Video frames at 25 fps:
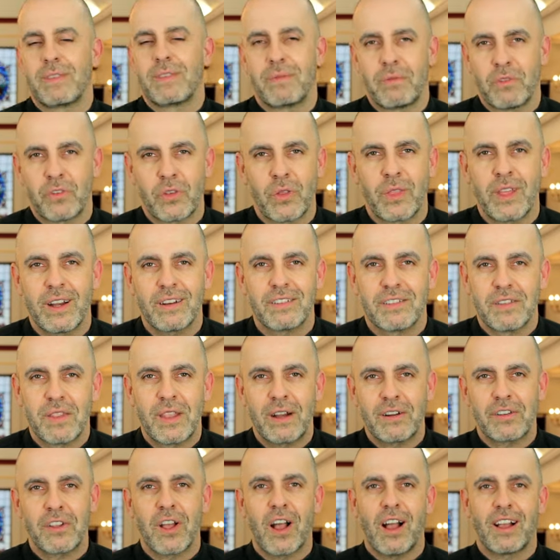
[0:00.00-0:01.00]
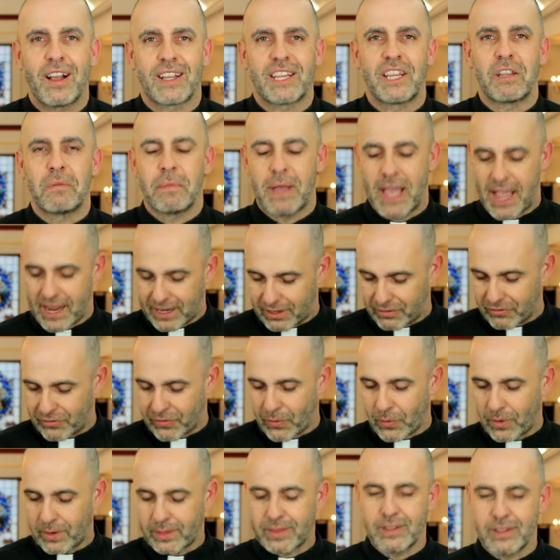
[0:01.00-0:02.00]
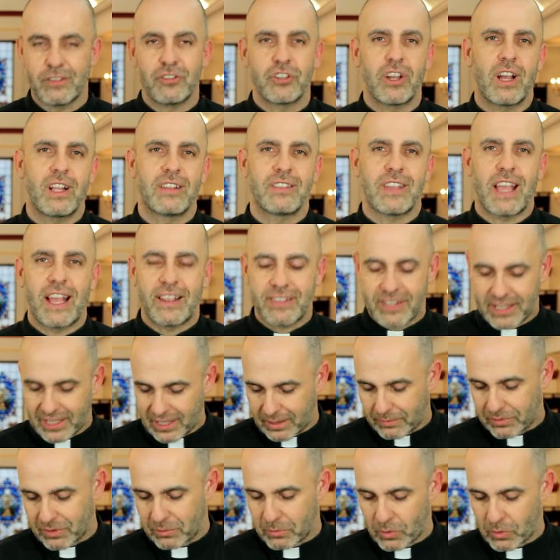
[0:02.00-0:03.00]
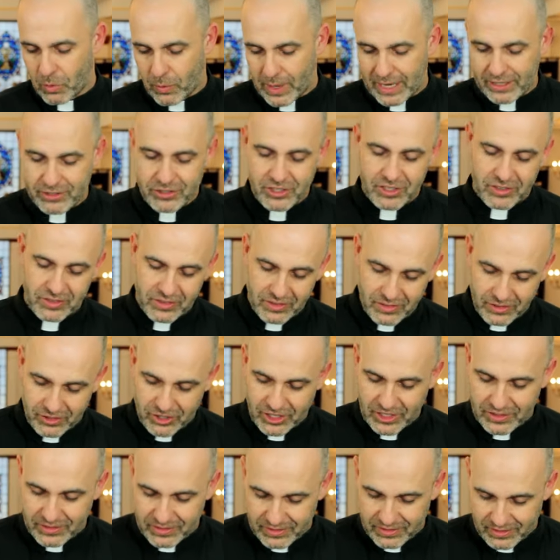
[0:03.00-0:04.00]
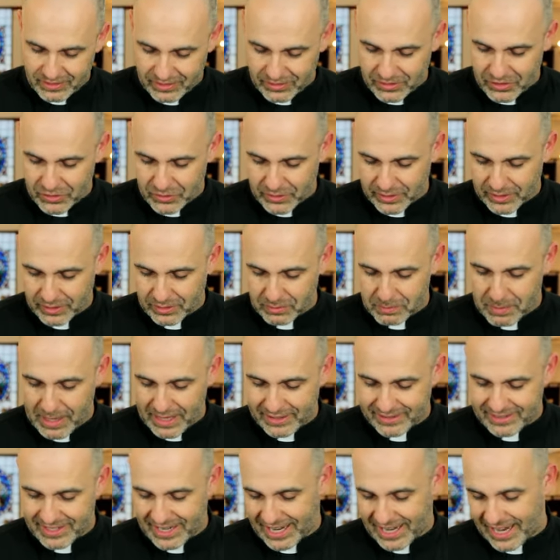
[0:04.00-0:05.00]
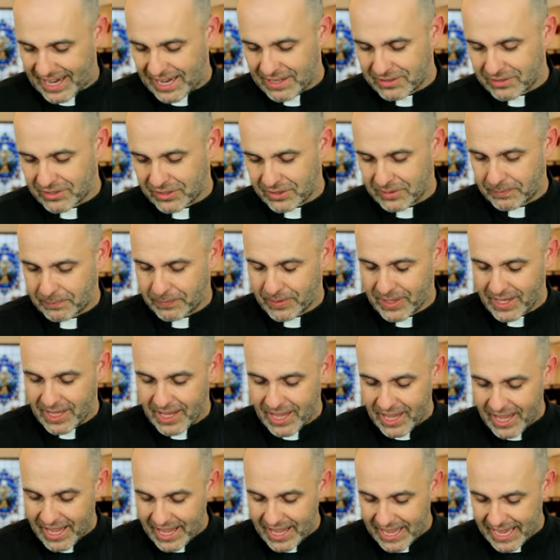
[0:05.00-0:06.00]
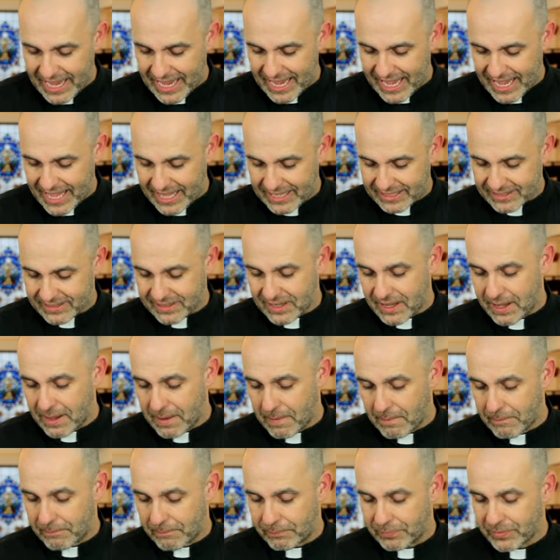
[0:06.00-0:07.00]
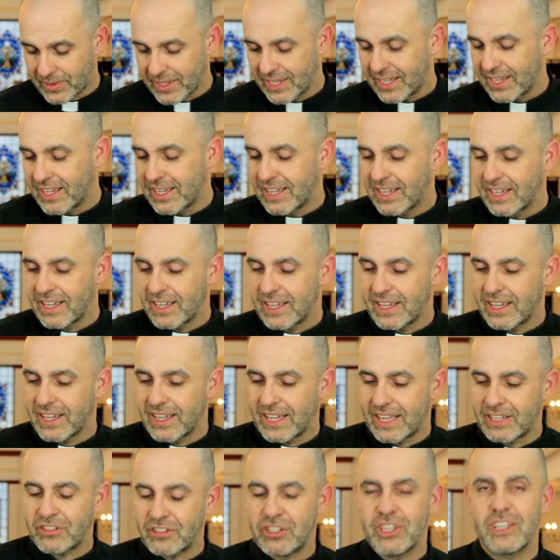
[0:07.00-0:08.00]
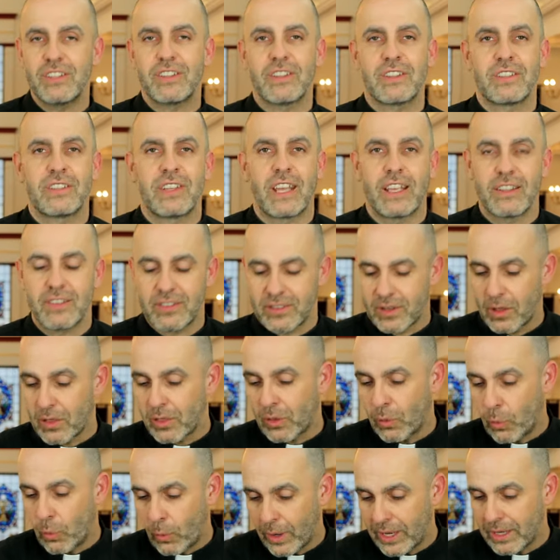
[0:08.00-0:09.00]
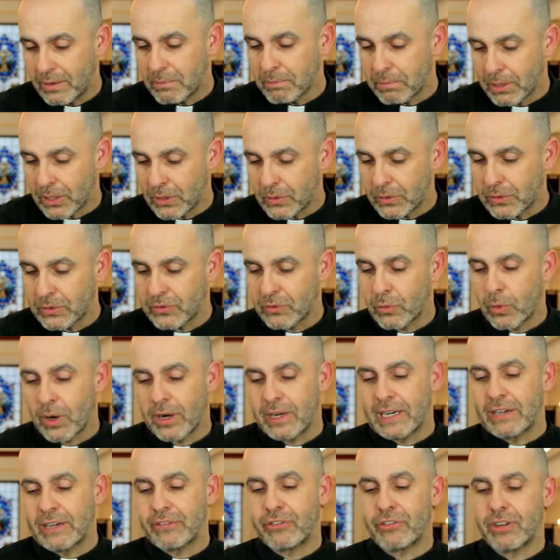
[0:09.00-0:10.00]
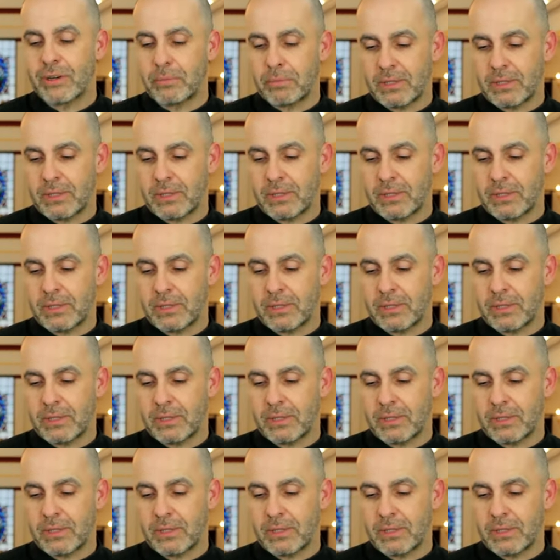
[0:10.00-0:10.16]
So they're talking back and forth, and John's asking him some questions, and Jesus is doing his best to answer. And Jesus says, "The wind blows wherever it